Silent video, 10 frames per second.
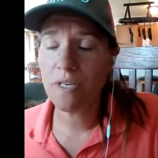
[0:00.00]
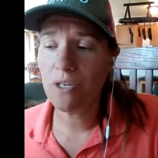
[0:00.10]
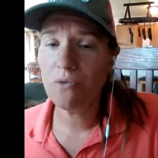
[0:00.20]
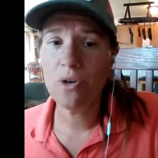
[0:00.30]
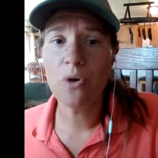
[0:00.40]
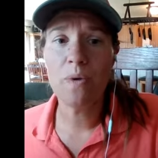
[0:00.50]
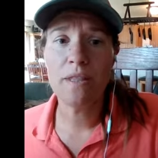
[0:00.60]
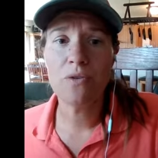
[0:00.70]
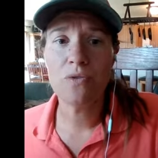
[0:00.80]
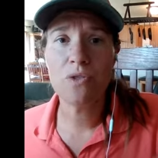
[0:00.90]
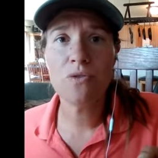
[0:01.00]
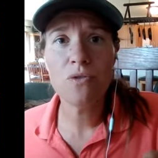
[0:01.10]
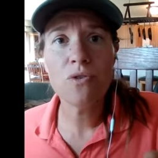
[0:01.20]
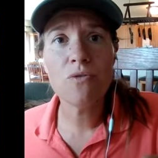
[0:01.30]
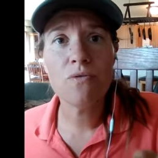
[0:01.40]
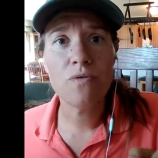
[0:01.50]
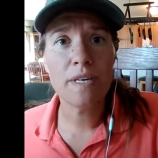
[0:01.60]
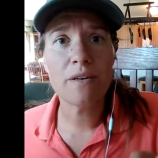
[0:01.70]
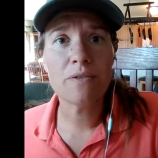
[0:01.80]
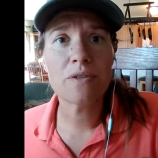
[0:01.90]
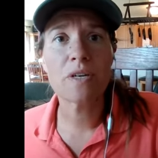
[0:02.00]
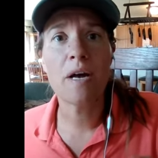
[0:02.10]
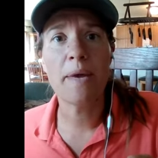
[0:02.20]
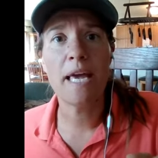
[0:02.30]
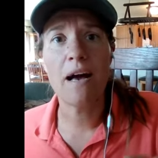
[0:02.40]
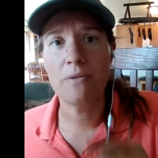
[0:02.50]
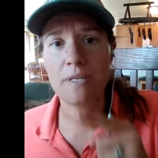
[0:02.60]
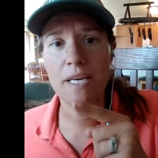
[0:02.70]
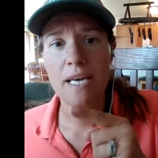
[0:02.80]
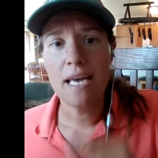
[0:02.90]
that you know when those 2 new videos are coming out.